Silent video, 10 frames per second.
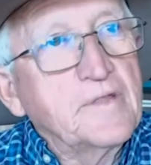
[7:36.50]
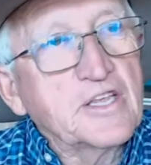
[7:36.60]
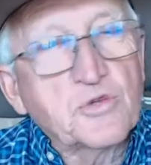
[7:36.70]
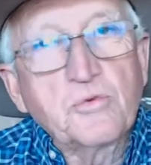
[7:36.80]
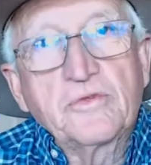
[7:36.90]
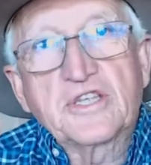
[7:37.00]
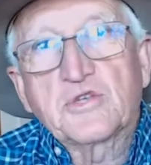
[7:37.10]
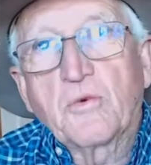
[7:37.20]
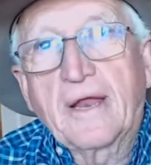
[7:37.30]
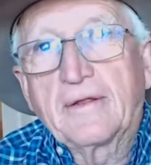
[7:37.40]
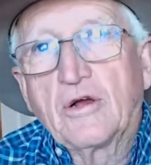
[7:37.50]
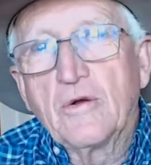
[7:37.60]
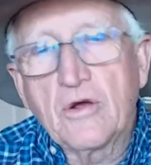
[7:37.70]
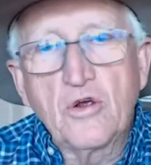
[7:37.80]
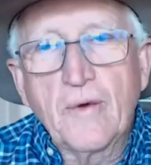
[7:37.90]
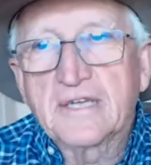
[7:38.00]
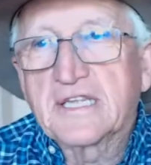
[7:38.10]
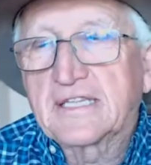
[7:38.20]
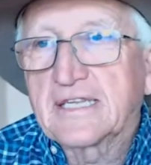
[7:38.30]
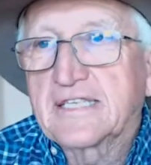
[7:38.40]
This this is what who who was
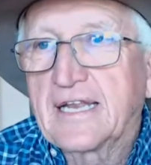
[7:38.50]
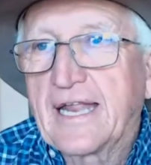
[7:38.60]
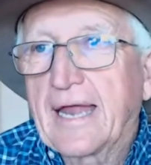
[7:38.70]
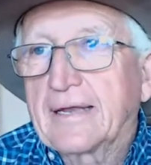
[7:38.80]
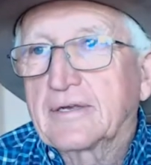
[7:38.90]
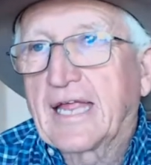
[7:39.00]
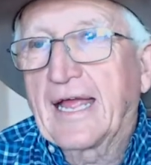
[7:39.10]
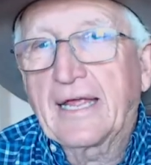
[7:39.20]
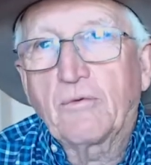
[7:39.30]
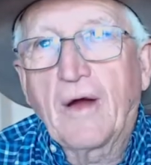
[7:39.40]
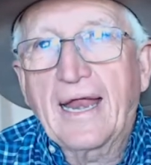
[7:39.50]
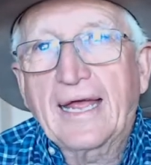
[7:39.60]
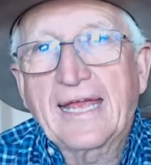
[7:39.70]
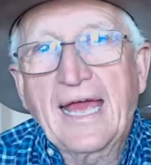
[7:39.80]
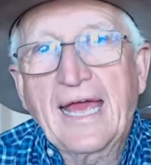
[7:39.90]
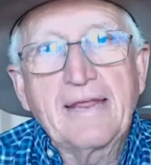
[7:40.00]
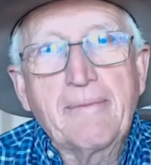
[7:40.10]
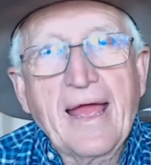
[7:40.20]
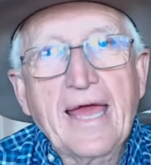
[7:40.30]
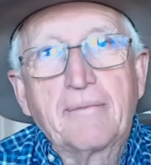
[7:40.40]
it that said that? Can't, what I can't
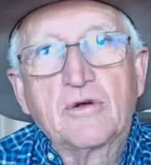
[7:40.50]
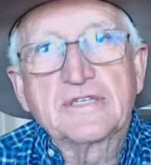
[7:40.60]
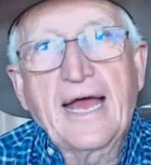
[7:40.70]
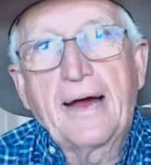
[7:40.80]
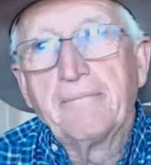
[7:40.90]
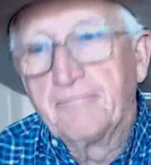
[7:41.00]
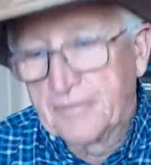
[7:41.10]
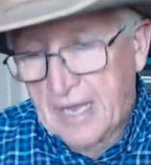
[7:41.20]
leave my animals out.